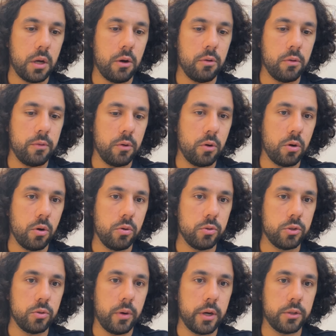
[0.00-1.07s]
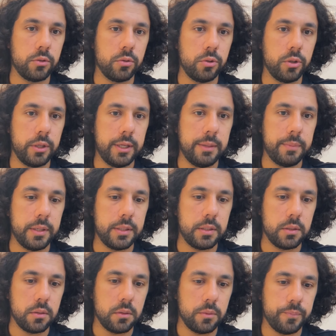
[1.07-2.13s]
how close you are to your
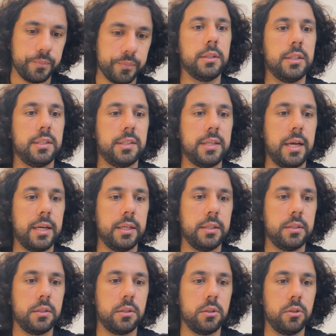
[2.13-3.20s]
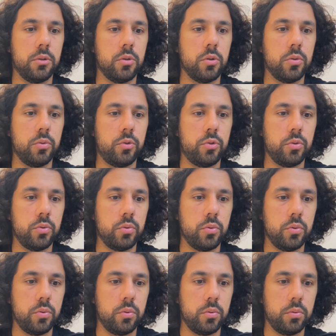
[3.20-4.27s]
limit, under settings, you go
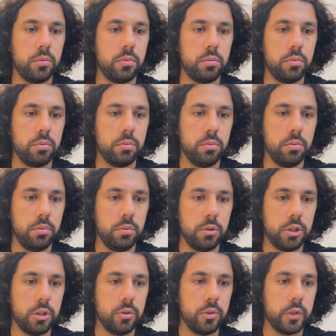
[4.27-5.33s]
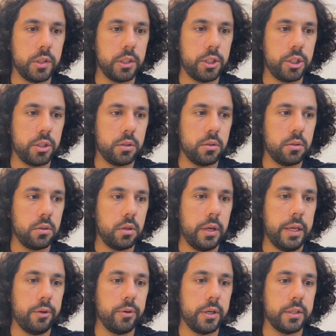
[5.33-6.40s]
to usage
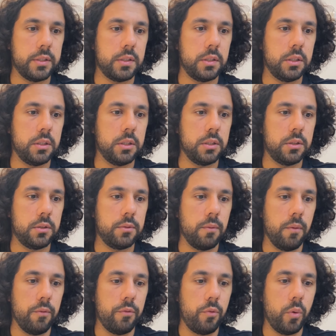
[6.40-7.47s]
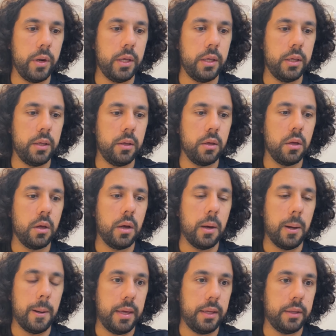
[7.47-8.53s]
and you can see these three
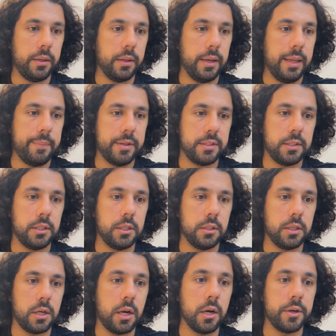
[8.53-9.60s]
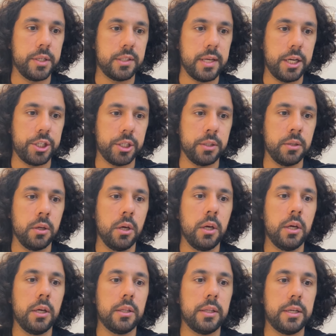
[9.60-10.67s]
main limits here. The current session,
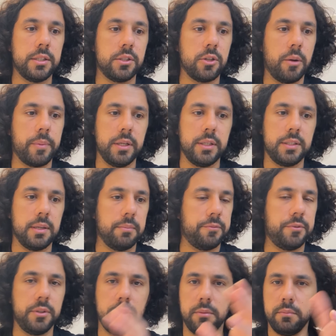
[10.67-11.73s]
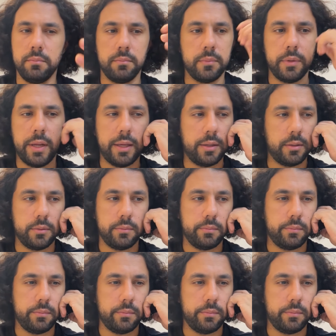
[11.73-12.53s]
that is normally something like